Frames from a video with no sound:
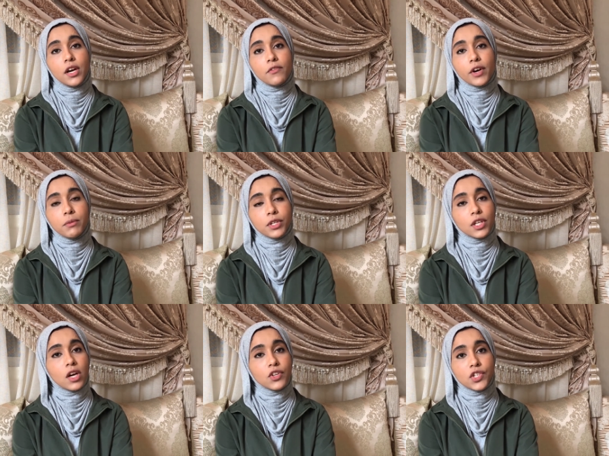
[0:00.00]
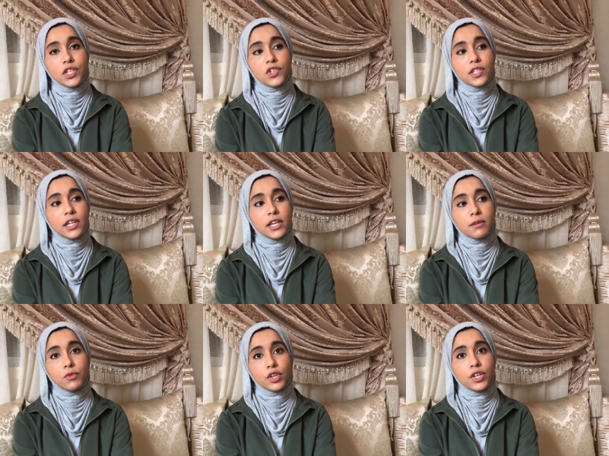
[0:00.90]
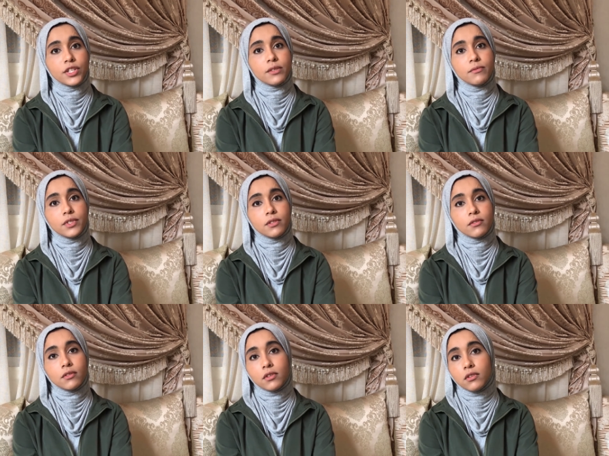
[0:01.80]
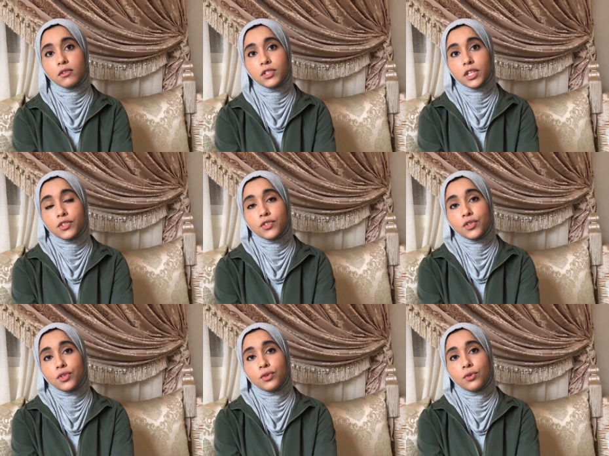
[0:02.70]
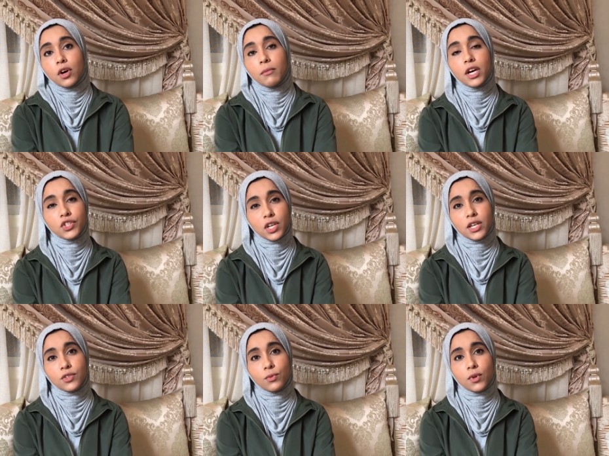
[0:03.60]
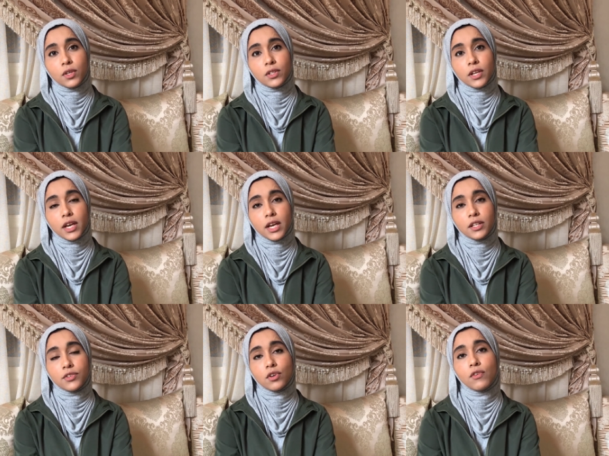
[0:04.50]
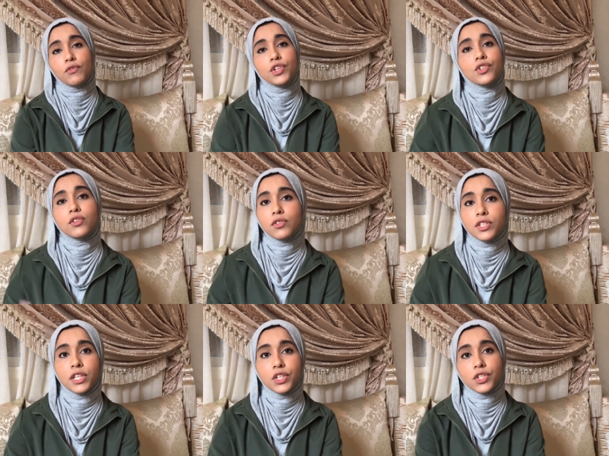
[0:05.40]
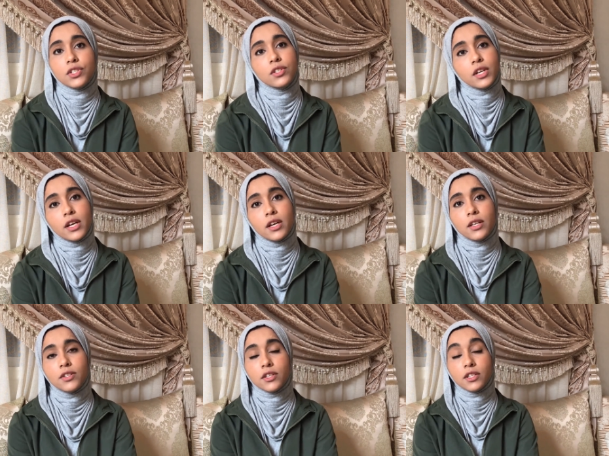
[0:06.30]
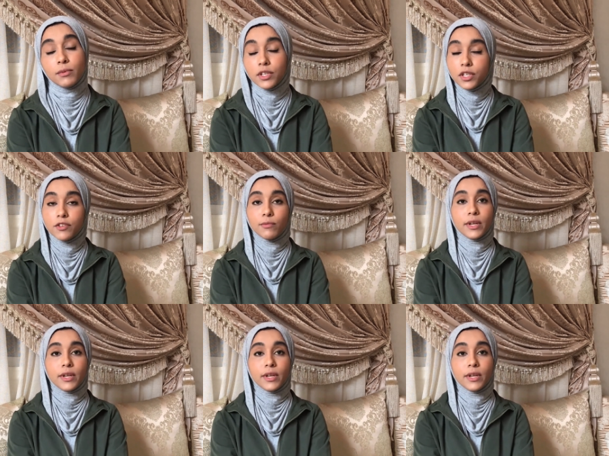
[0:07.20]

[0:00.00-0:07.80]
For him, technology, just like modernism, tends to homogenize the world and dissolve regional distinctions and sensibility of